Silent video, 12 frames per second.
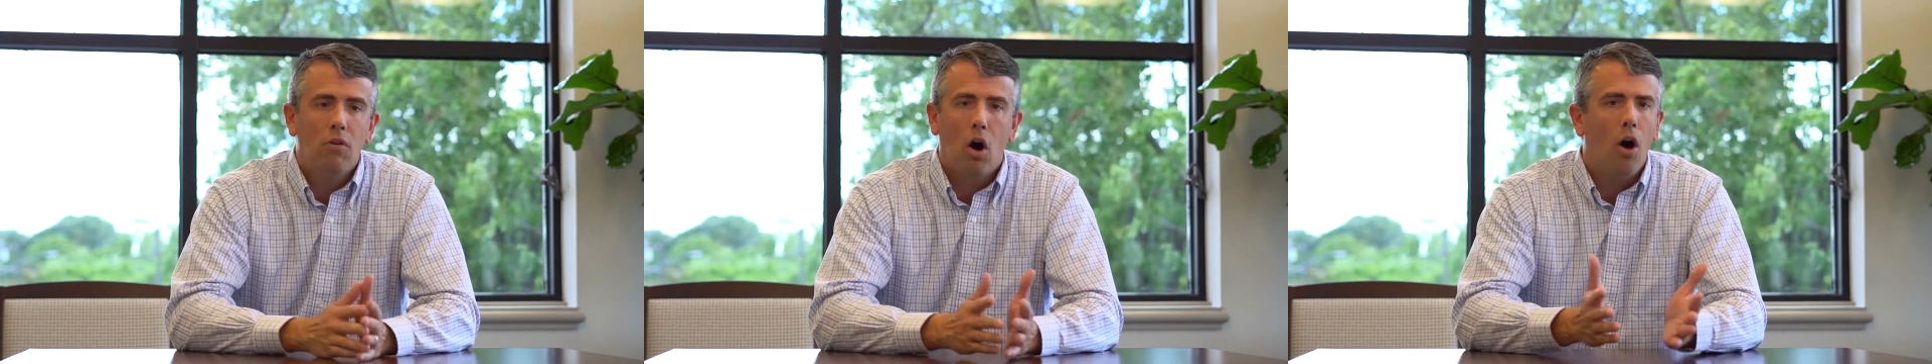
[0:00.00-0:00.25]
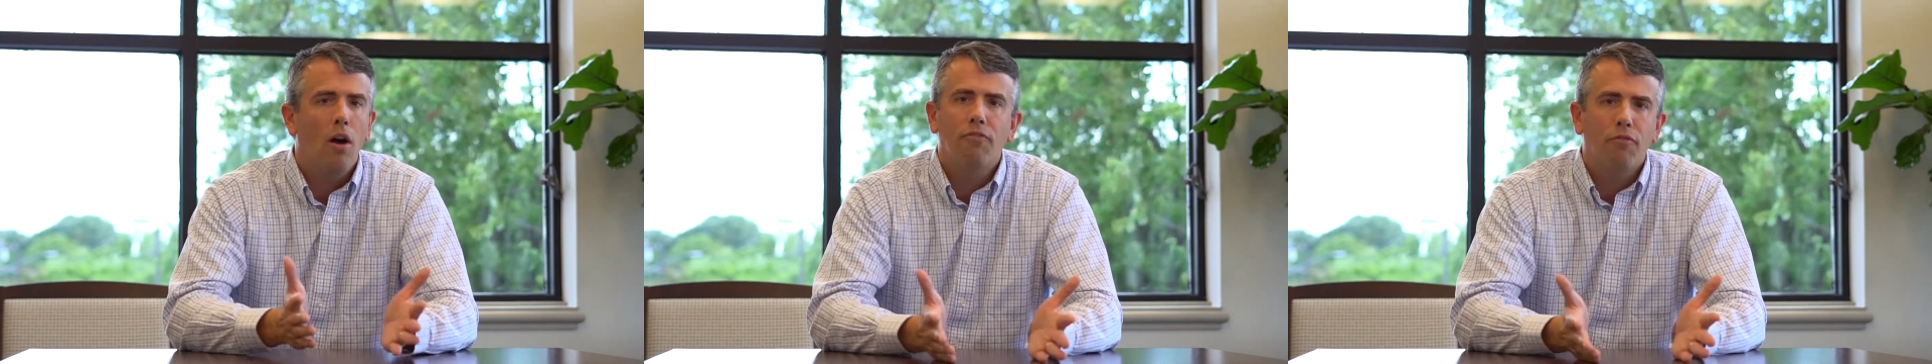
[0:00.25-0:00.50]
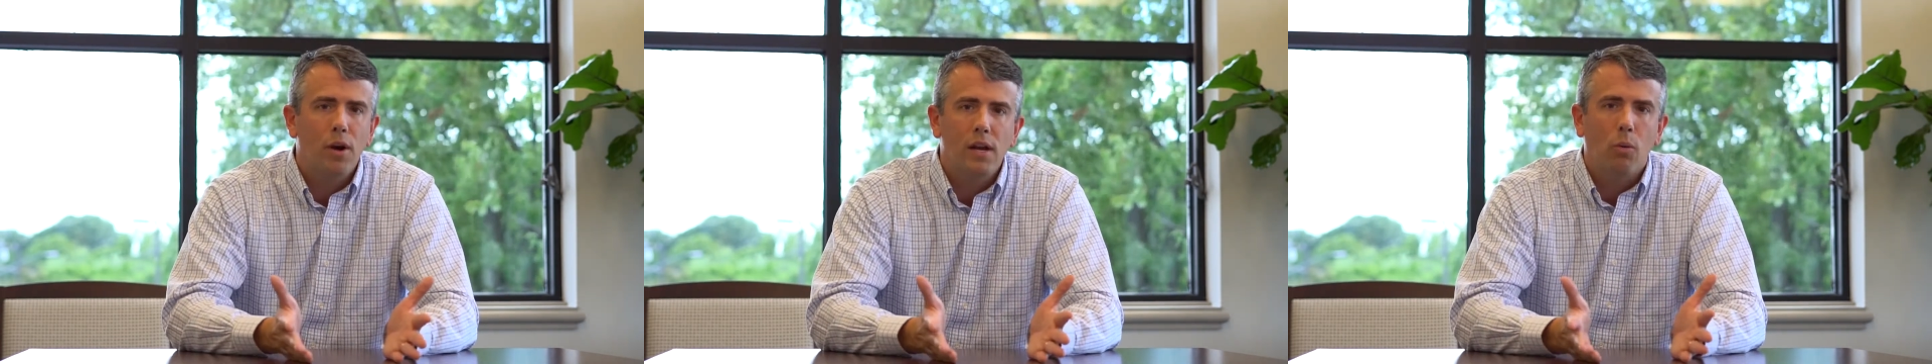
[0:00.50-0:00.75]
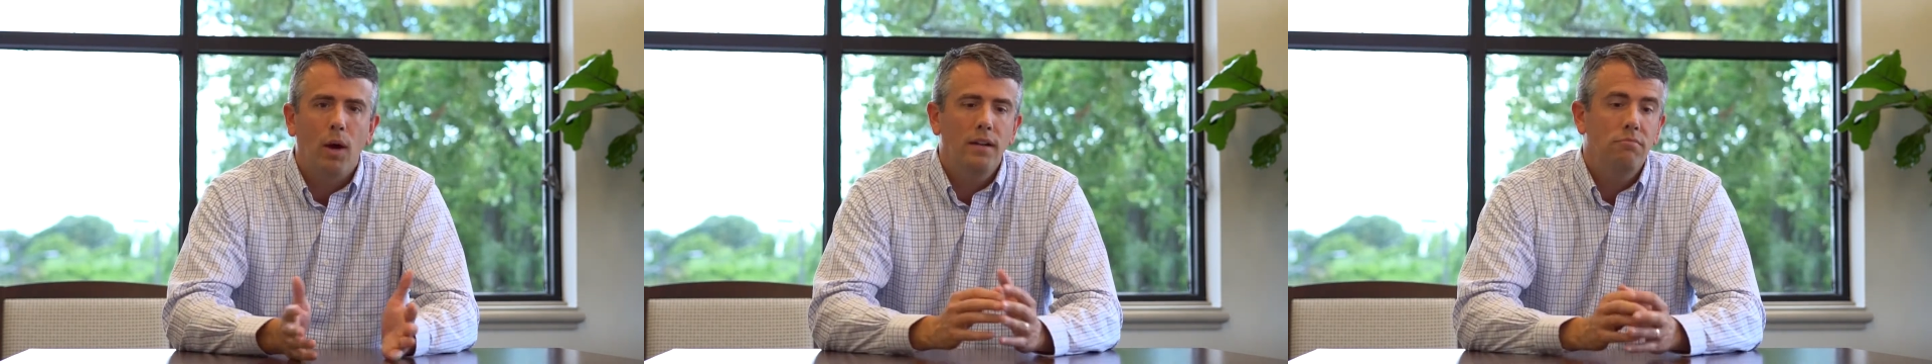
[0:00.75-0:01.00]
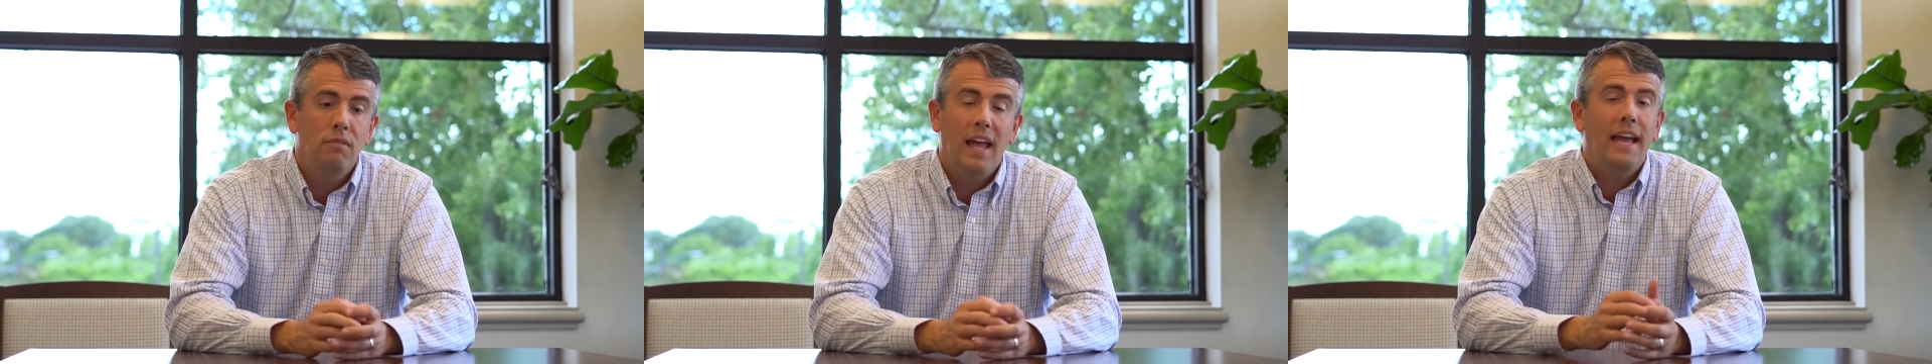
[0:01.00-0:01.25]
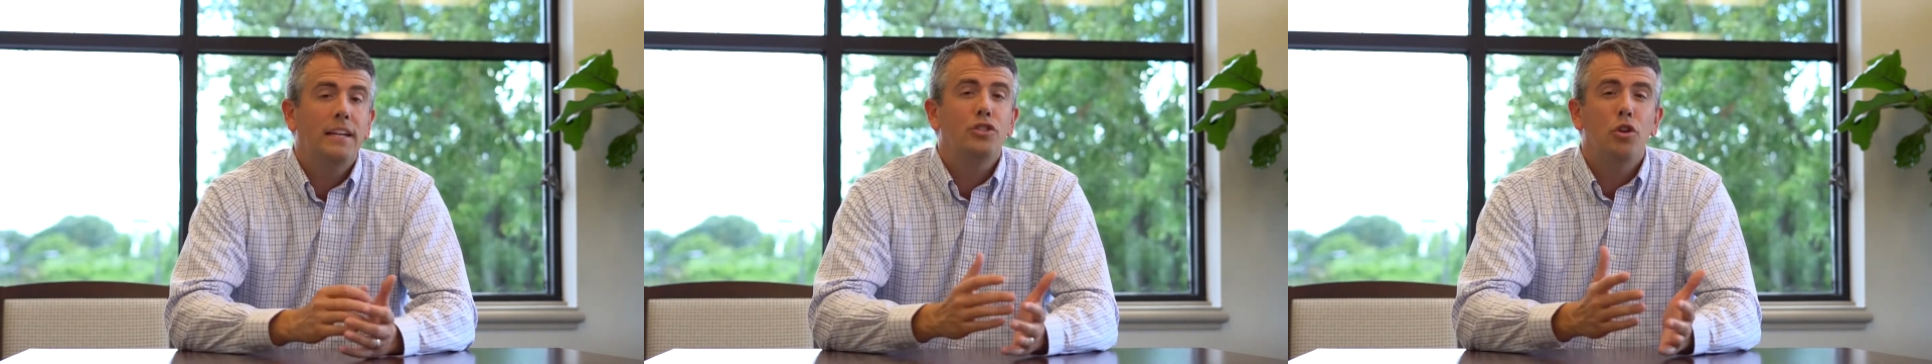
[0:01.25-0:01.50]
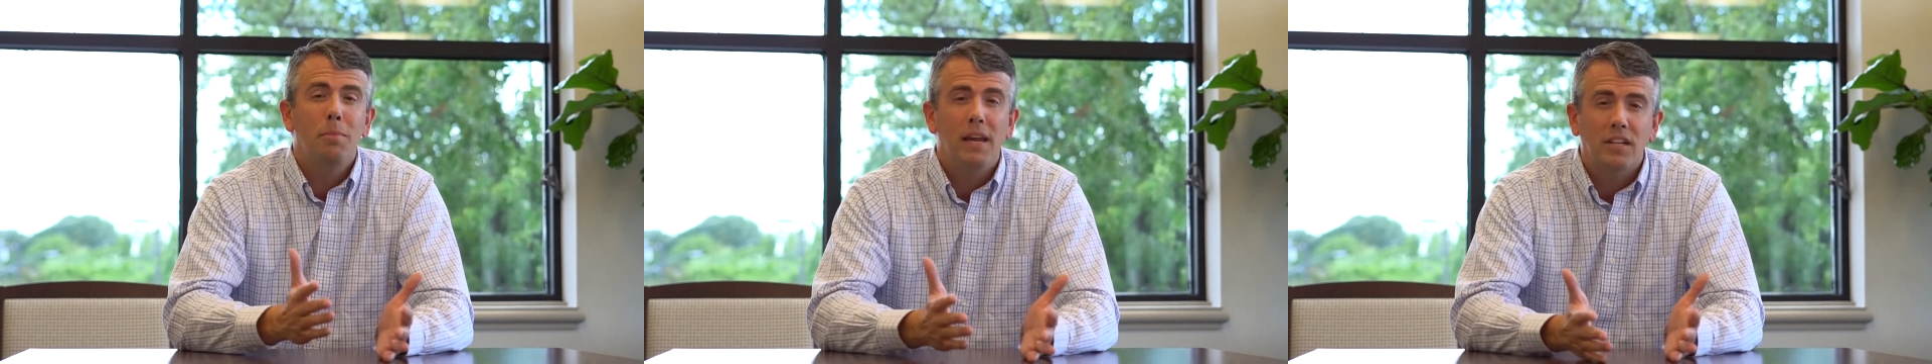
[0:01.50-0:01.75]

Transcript: are frequent and to be